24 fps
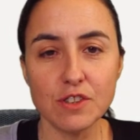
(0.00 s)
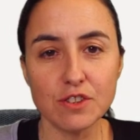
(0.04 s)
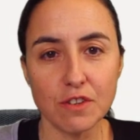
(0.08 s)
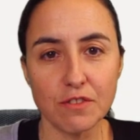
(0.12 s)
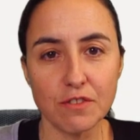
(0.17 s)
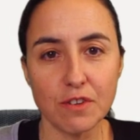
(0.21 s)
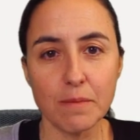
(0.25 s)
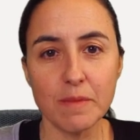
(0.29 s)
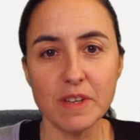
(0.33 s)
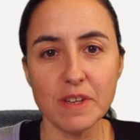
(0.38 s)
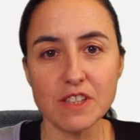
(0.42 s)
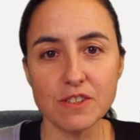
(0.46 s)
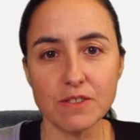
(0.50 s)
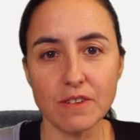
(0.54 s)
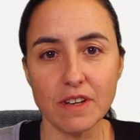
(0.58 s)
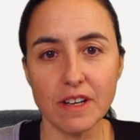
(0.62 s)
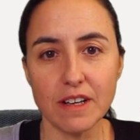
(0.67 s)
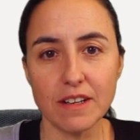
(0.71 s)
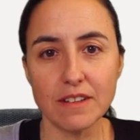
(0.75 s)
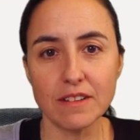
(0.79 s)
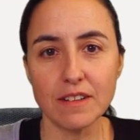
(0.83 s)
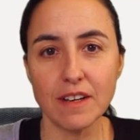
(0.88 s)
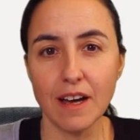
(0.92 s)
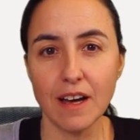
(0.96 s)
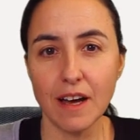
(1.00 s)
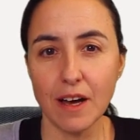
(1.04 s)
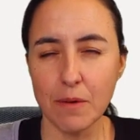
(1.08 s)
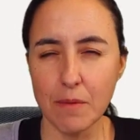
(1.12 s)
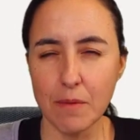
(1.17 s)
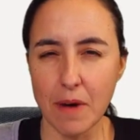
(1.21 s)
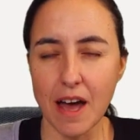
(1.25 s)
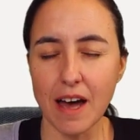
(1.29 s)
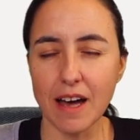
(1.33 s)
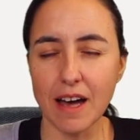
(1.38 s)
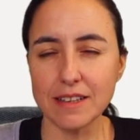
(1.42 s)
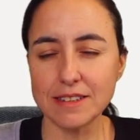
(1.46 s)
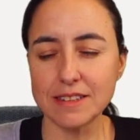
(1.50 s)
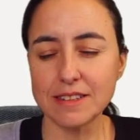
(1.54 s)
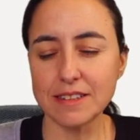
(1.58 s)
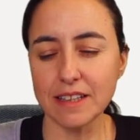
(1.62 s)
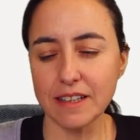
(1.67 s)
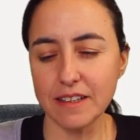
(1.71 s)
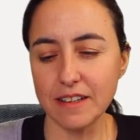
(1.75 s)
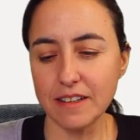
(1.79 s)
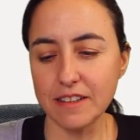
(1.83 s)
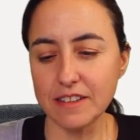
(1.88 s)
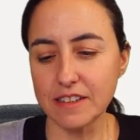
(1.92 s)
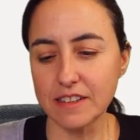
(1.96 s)
you saw from Israel, we had
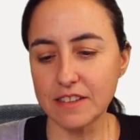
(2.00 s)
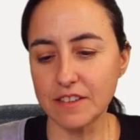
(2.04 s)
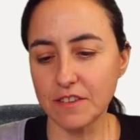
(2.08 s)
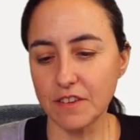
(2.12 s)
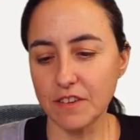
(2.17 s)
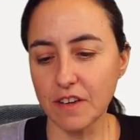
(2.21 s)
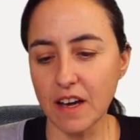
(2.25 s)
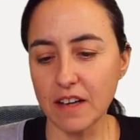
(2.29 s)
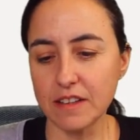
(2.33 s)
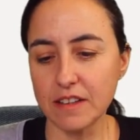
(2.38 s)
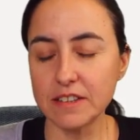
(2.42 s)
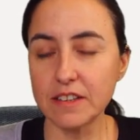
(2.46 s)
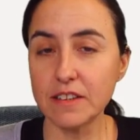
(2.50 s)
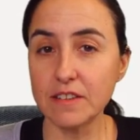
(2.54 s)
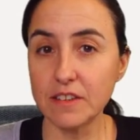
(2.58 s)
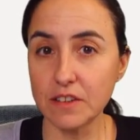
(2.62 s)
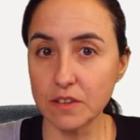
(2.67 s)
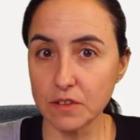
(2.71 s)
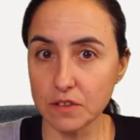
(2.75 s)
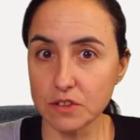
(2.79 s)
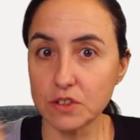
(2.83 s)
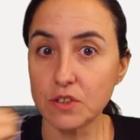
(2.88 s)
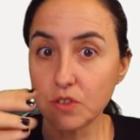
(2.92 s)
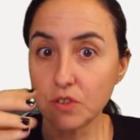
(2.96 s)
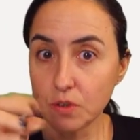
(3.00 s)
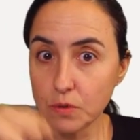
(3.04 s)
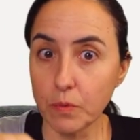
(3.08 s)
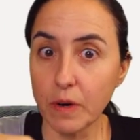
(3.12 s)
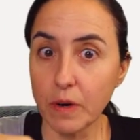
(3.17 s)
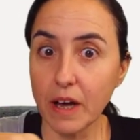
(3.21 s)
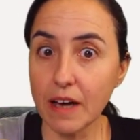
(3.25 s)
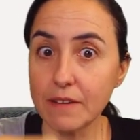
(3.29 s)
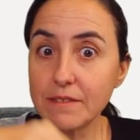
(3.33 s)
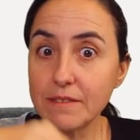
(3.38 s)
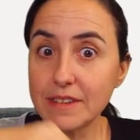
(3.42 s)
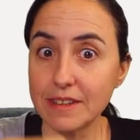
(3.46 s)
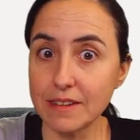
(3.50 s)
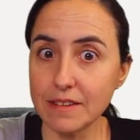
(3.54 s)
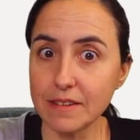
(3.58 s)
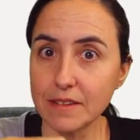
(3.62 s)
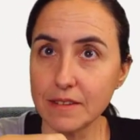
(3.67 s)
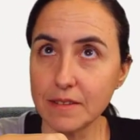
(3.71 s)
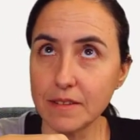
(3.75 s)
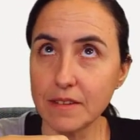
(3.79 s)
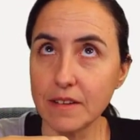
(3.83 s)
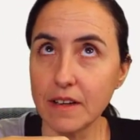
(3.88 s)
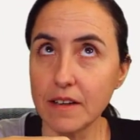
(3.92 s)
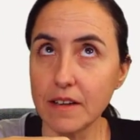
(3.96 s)
dates until we had
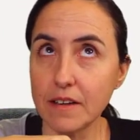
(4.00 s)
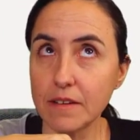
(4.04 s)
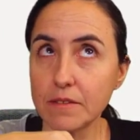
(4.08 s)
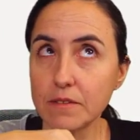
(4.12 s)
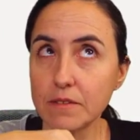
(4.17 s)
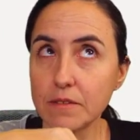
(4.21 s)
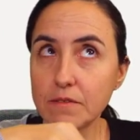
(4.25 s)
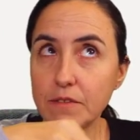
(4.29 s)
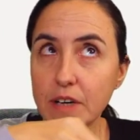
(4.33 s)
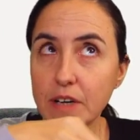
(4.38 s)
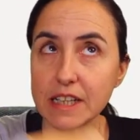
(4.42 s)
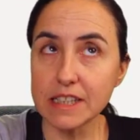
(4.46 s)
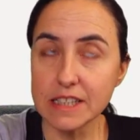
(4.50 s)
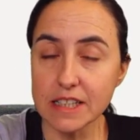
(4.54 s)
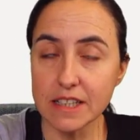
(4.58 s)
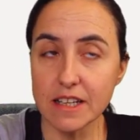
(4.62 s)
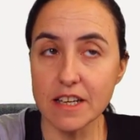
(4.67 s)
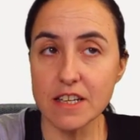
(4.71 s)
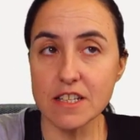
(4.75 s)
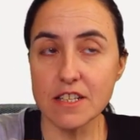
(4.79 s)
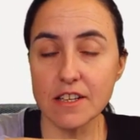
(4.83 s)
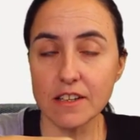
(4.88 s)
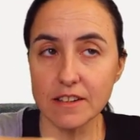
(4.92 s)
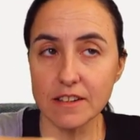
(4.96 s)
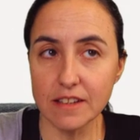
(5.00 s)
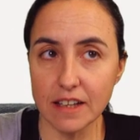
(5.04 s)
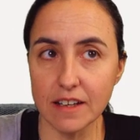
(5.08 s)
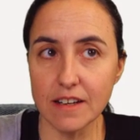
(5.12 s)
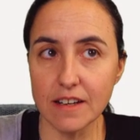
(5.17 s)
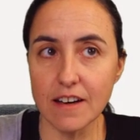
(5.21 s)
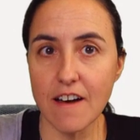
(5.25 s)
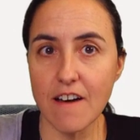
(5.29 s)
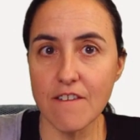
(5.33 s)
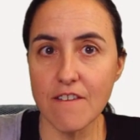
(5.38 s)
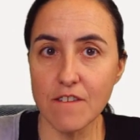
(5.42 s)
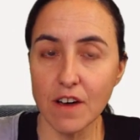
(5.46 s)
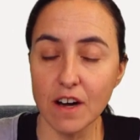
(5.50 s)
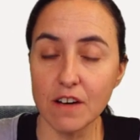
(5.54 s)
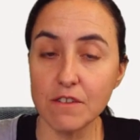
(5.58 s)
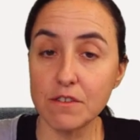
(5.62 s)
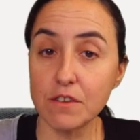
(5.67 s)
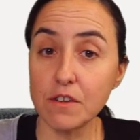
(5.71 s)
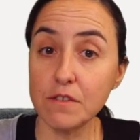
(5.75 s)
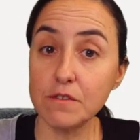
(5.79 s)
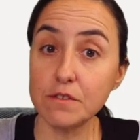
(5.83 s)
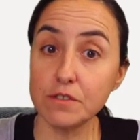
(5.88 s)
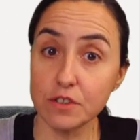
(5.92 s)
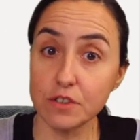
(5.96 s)
vaccination data
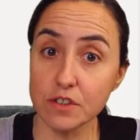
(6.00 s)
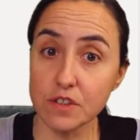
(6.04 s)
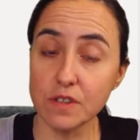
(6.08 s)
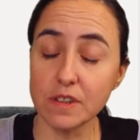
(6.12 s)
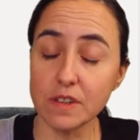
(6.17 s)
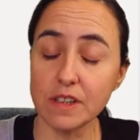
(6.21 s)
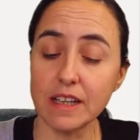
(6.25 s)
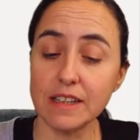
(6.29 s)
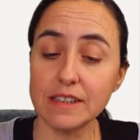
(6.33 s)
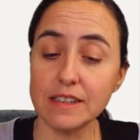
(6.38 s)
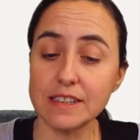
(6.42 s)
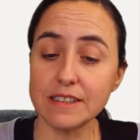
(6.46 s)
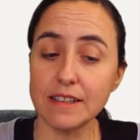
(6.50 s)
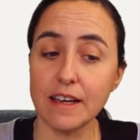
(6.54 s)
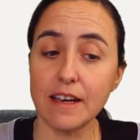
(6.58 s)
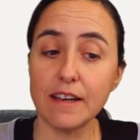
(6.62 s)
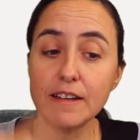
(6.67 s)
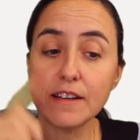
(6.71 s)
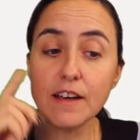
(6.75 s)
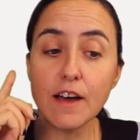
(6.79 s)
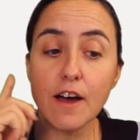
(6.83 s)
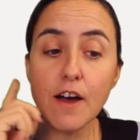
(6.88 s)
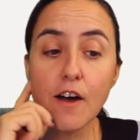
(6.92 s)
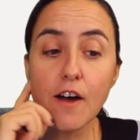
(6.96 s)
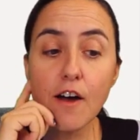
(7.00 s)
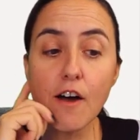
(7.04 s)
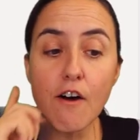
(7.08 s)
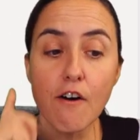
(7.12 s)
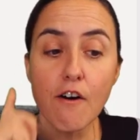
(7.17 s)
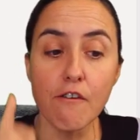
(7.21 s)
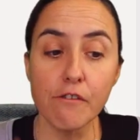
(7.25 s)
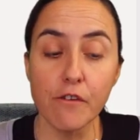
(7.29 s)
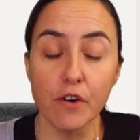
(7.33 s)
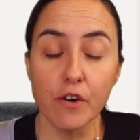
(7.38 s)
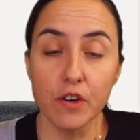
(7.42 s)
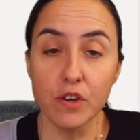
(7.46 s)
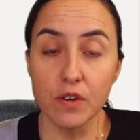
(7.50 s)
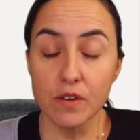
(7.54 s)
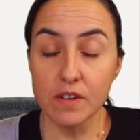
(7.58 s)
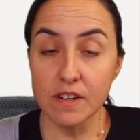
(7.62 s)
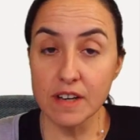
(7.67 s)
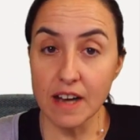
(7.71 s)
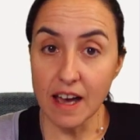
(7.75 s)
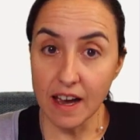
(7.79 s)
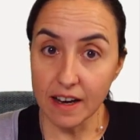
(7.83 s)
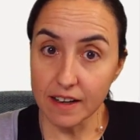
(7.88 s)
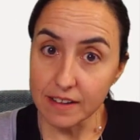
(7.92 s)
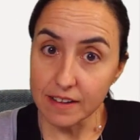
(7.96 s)
available for today's date. For
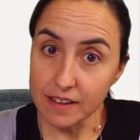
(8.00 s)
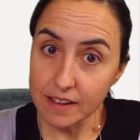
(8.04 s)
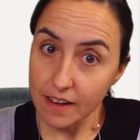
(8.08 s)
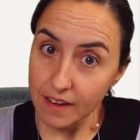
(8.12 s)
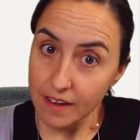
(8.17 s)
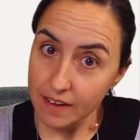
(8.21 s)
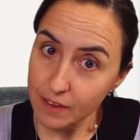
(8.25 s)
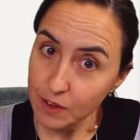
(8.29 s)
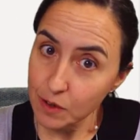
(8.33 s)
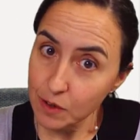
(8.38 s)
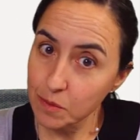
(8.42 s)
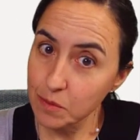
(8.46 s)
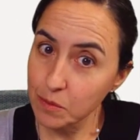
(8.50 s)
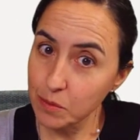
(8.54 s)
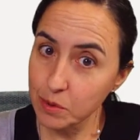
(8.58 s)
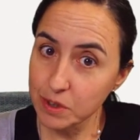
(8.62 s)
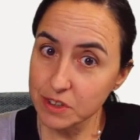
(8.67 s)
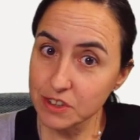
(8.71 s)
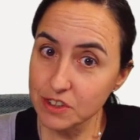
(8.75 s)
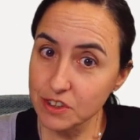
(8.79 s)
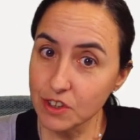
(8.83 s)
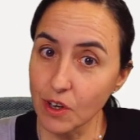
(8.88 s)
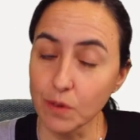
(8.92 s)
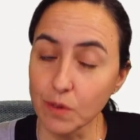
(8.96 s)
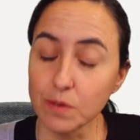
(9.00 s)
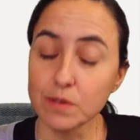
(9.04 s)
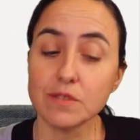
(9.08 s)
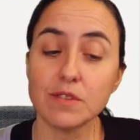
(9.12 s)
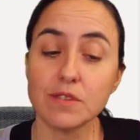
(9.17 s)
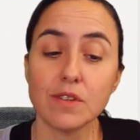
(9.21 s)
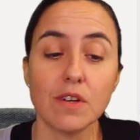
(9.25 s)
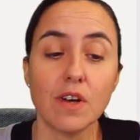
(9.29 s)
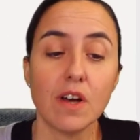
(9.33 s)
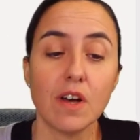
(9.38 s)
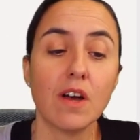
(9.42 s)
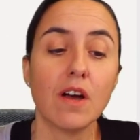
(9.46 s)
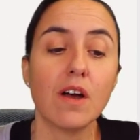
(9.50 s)
United Kingdom, we don't.